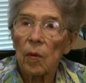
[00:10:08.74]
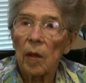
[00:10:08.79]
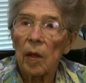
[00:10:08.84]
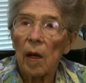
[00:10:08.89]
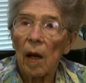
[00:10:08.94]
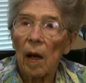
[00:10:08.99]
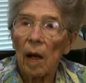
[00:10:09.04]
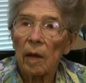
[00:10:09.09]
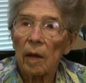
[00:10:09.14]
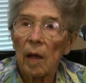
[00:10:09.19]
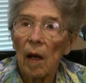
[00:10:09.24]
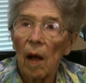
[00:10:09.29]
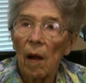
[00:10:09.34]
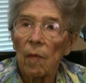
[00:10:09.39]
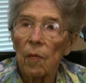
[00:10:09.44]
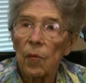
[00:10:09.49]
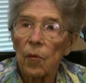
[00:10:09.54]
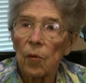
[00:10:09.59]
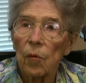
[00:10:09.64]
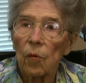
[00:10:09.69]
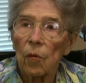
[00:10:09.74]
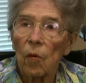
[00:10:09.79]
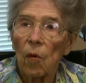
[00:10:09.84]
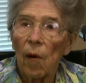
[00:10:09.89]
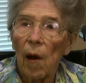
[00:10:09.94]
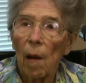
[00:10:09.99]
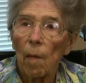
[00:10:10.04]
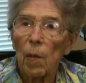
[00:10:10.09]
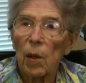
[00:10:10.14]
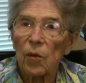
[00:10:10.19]
when I got through
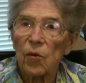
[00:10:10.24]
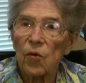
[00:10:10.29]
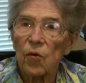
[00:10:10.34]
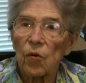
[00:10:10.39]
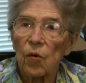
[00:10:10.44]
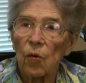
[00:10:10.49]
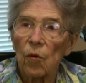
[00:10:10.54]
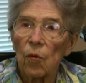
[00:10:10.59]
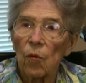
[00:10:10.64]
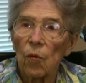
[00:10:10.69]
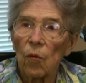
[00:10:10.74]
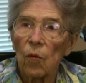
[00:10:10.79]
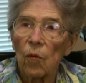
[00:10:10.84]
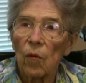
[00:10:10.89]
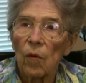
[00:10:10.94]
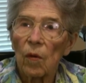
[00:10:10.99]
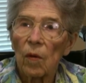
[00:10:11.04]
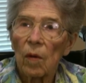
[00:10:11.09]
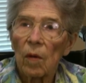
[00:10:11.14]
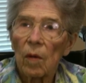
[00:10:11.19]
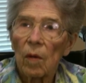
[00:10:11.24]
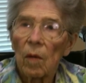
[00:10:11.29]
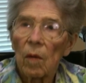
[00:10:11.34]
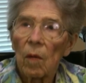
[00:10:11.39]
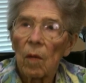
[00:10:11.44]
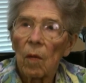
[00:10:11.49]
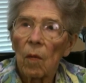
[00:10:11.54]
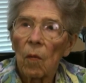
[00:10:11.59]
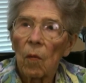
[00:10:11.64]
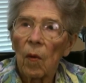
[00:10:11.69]
grammar school,
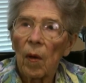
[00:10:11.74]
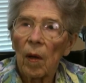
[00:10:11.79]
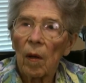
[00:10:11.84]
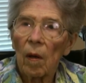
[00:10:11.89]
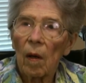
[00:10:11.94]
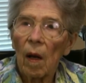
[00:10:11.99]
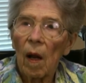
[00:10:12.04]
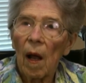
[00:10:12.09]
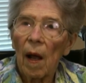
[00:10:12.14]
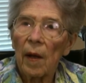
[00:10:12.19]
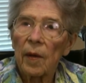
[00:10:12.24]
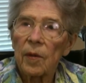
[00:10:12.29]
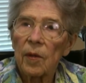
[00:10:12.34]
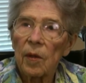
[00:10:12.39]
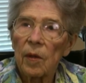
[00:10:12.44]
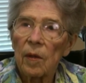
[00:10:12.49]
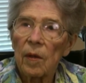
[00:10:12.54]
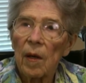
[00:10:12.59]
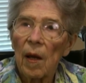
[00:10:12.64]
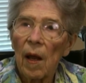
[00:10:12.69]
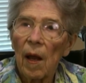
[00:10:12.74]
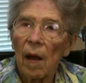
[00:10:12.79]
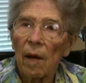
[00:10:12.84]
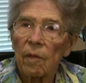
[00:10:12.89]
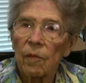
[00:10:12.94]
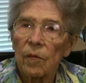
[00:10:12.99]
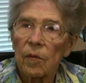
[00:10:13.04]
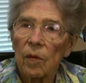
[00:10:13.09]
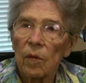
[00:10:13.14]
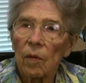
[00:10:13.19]
well, I didn't have
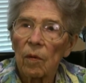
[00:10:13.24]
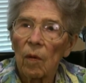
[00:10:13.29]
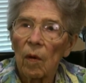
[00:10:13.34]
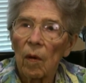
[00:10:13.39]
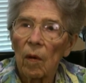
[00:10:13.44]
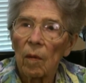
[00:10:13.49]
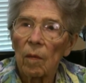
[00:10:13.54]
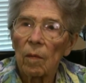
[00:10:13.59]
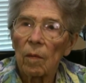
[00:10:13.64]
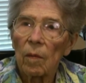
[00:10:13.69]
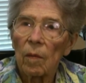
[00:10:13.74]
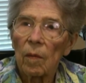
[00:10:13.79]
to um,